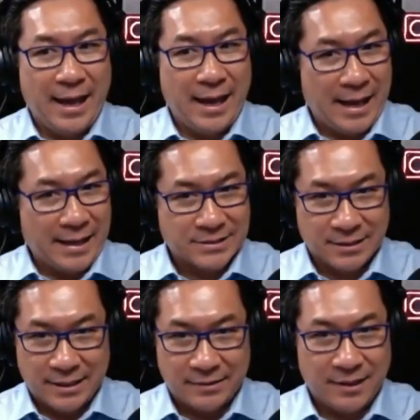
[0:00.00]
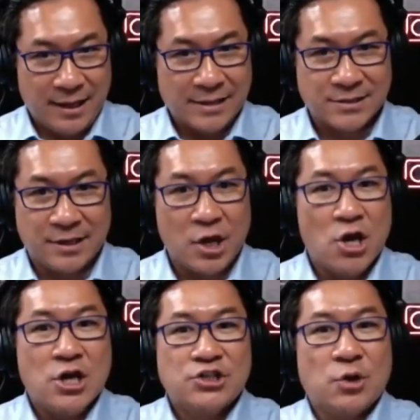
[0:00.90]
Excellent. Excellent.
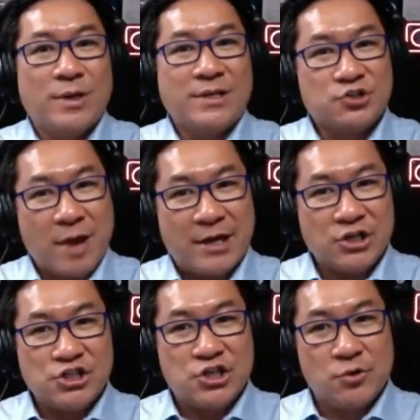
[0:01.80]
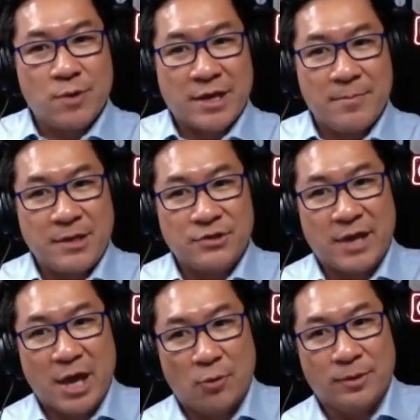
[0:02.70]
So what strategies do you recommend
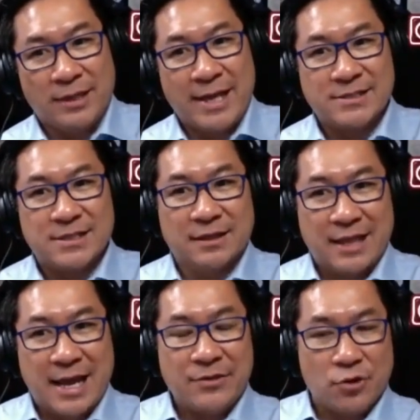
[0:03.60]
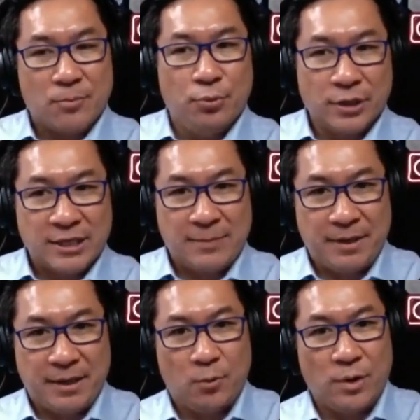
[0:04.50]
to help clients align their
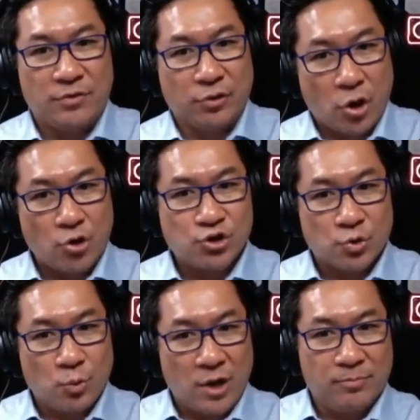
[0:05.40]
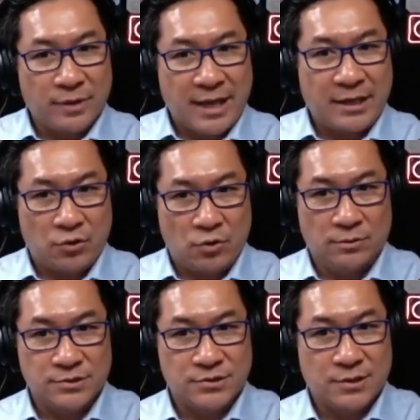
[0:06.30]
bookkeeping with larger wealth planning
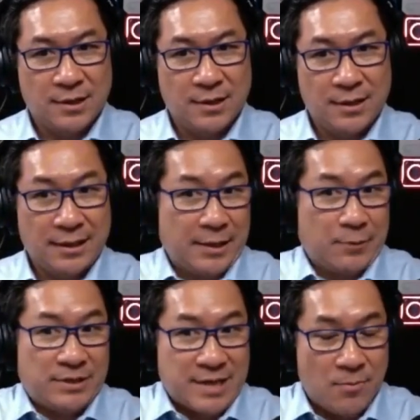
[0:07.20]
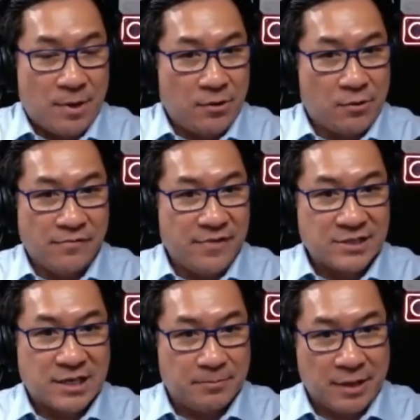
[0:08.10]
goals, like retirement or
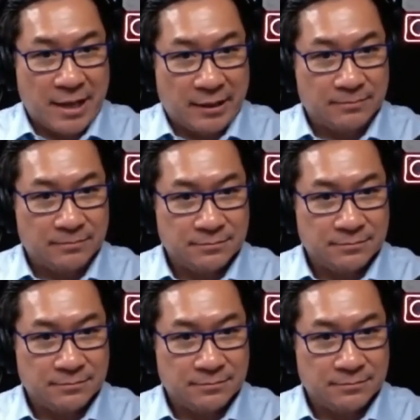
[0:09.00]
investing planning?